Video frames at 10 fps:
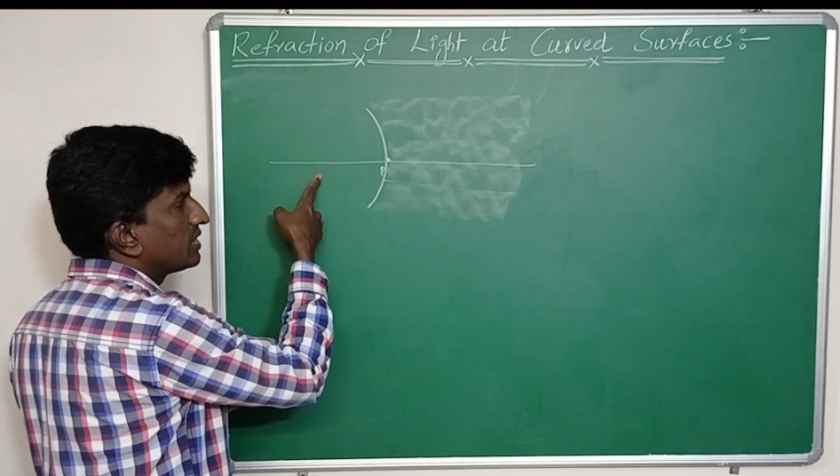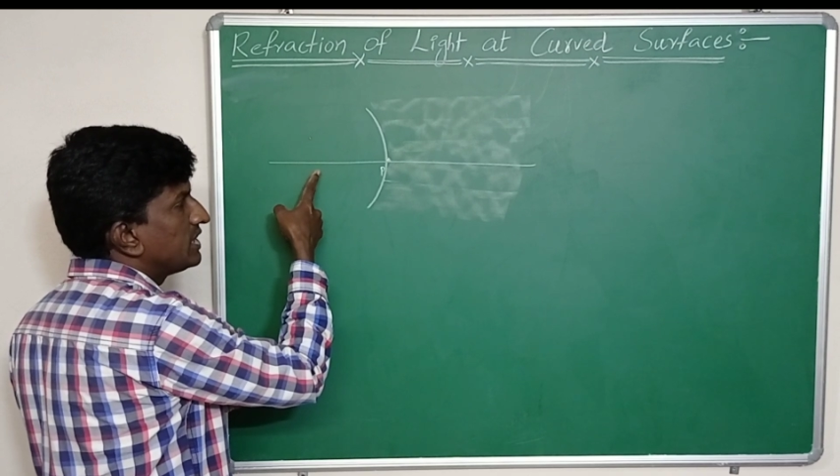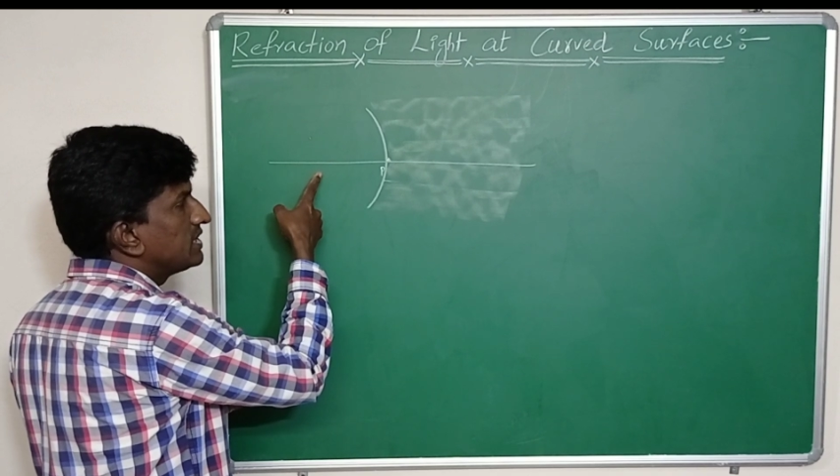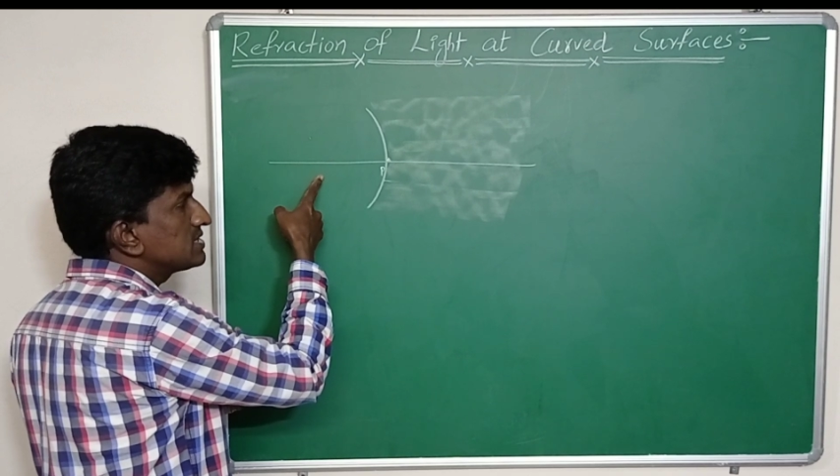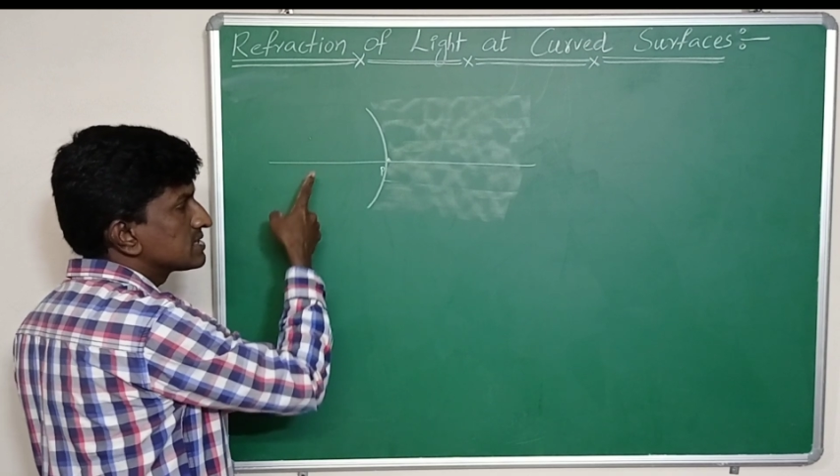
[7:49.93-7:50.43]

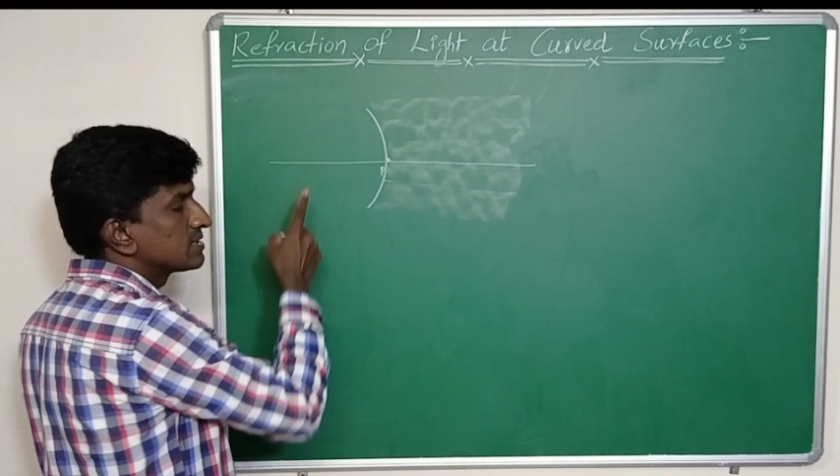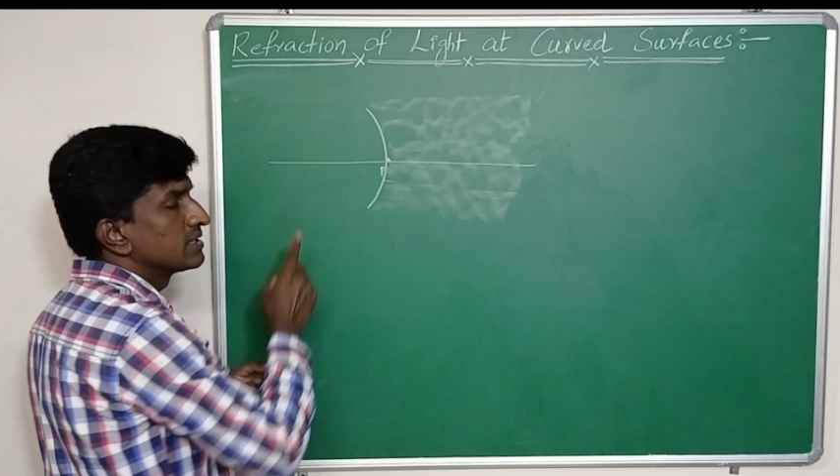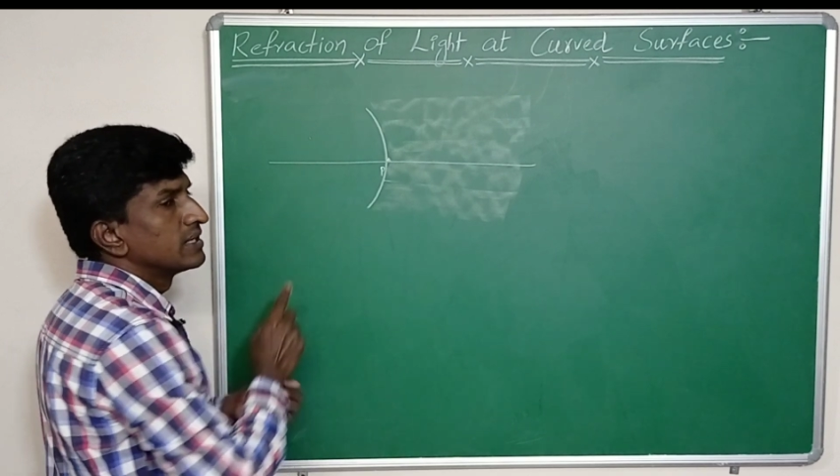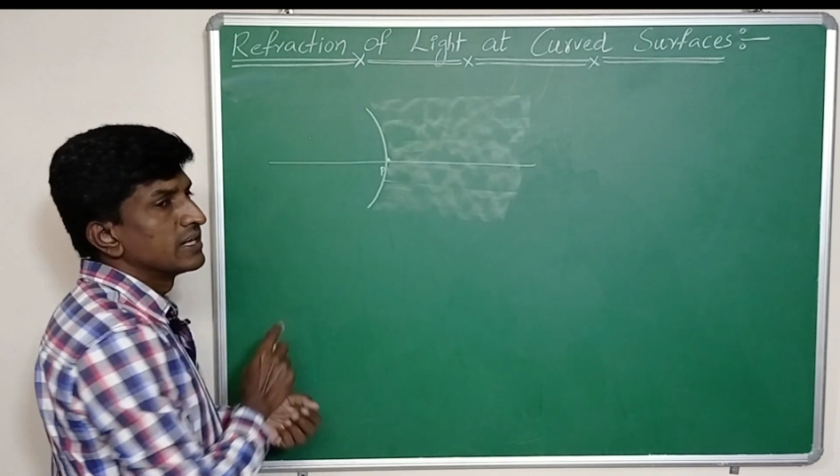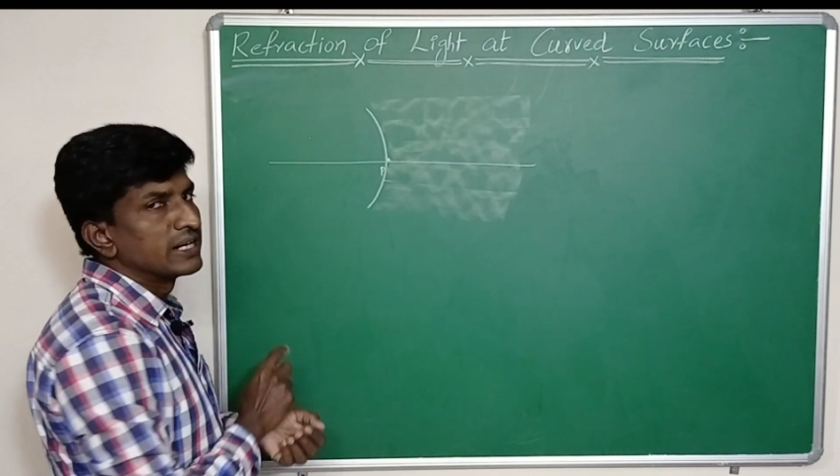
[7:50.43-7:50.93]
is,
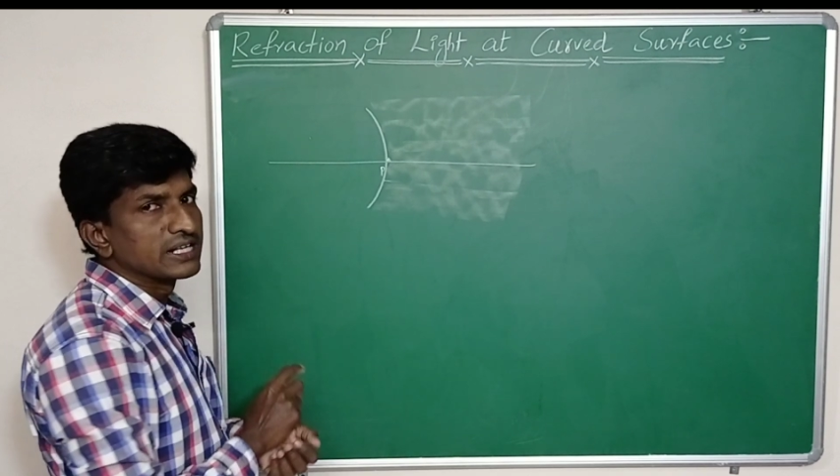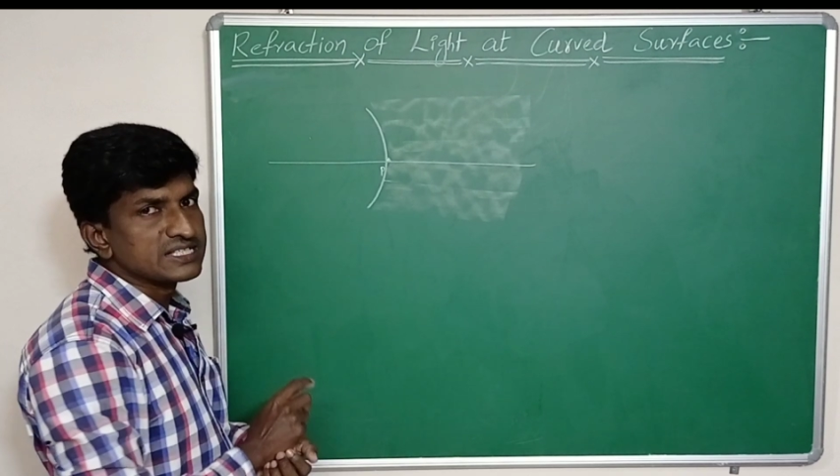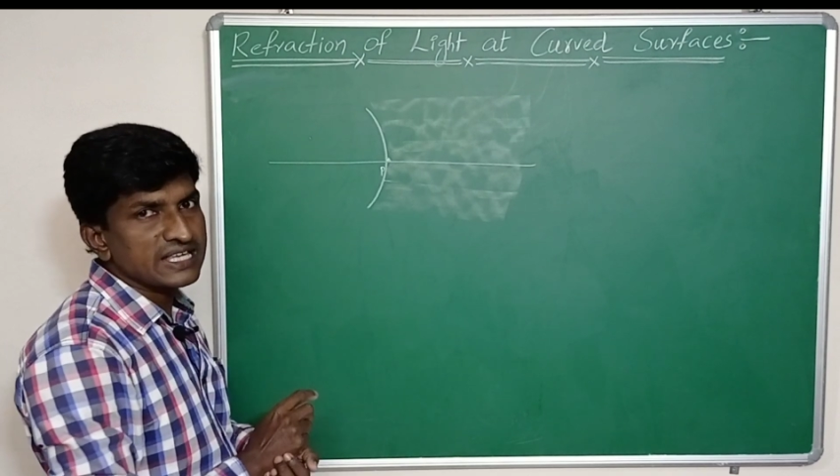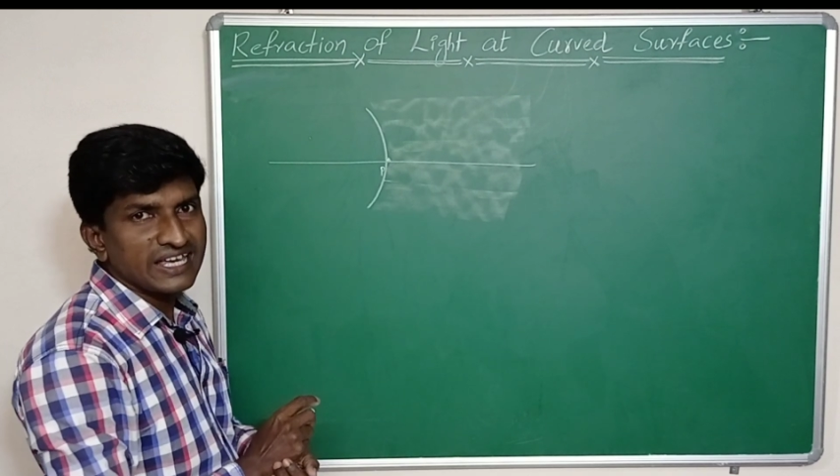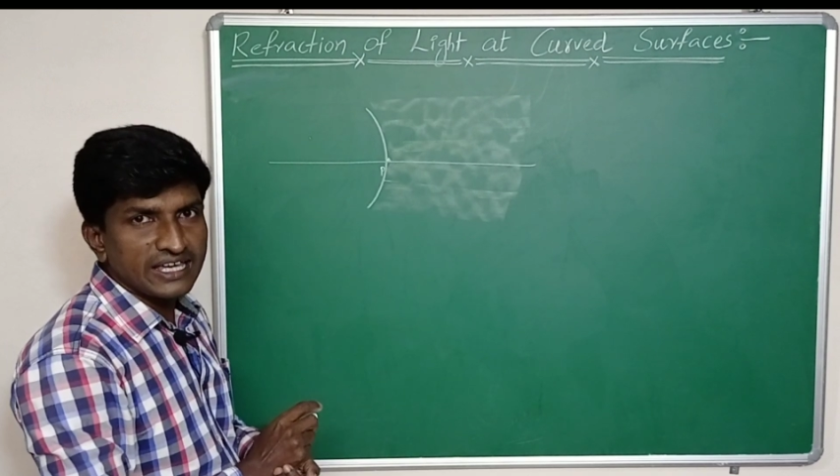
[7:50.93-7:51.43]
let us
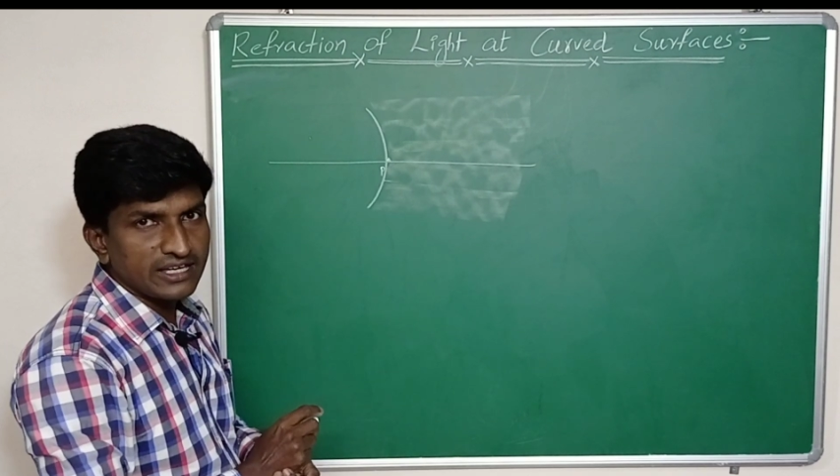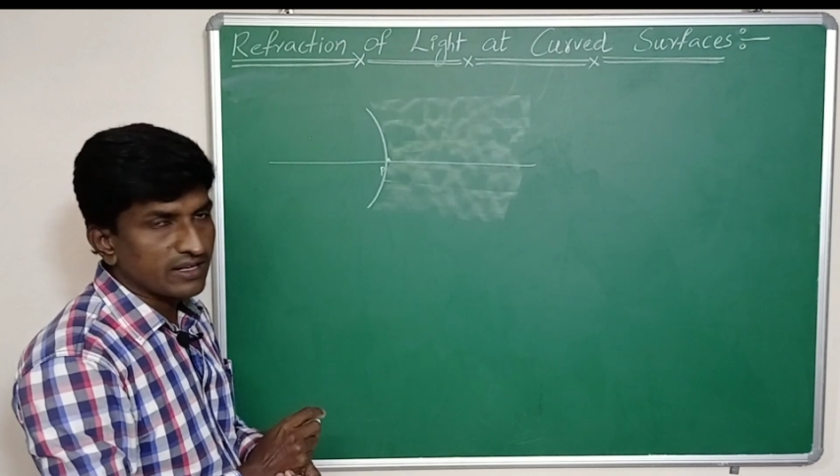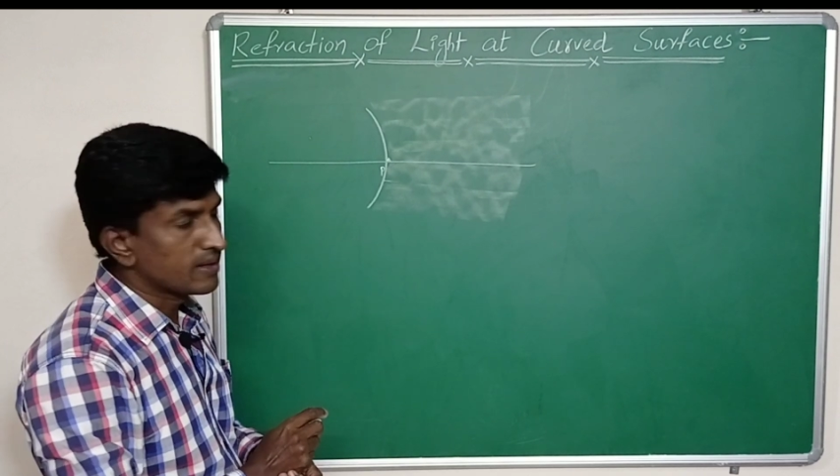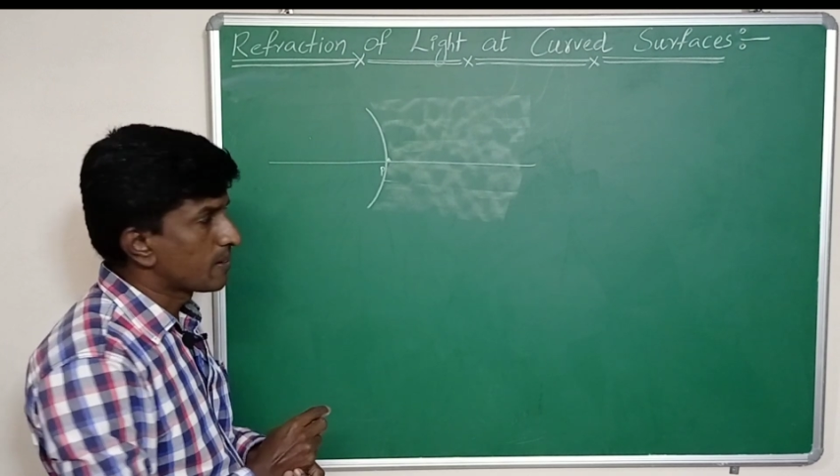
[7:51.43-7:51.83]
say, air,